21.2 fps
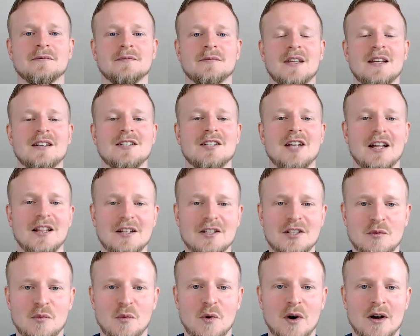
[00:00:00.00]
The
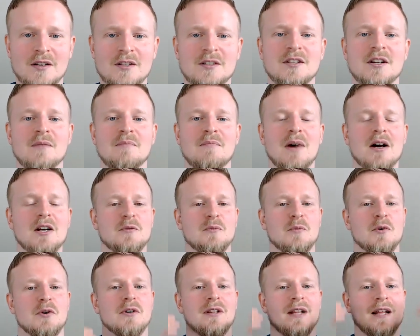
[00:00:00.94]
intelligent ones are much
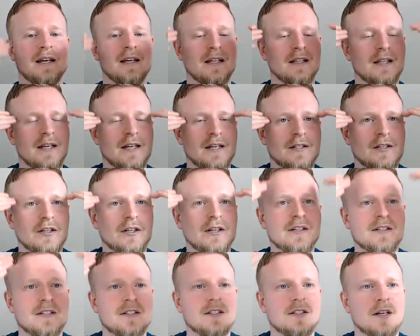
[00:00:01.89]
more likely to
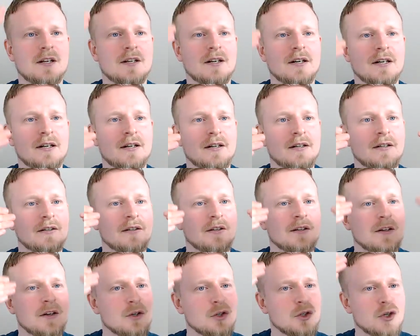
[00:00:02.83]
consider
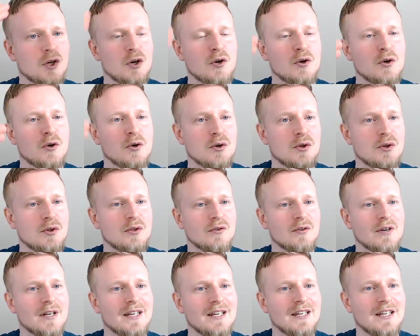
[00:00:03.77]
two,
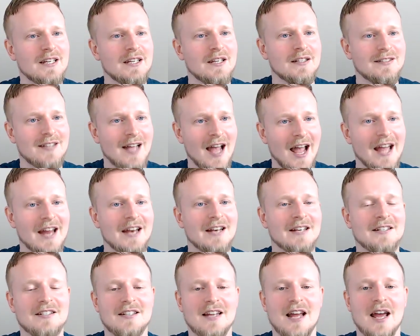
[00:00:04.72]
three,
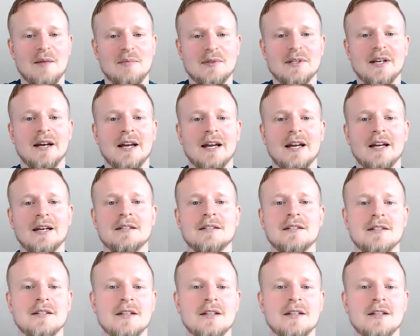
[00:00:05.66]
10 steps ahead.